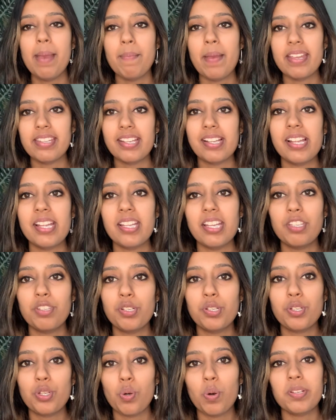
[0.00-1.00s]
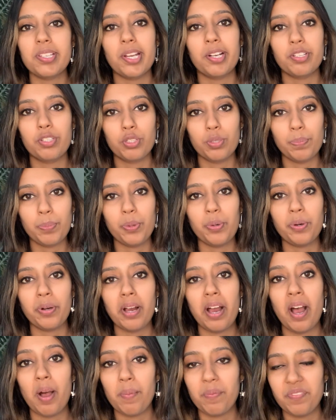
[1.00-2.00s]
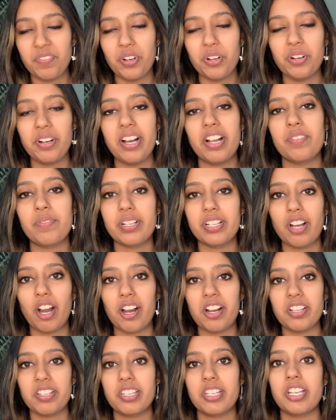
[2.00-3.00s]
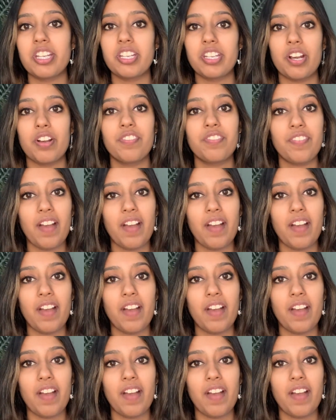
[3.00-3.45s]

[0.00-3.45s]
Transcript: Basically, these two tools are super helpful in regards to, you know,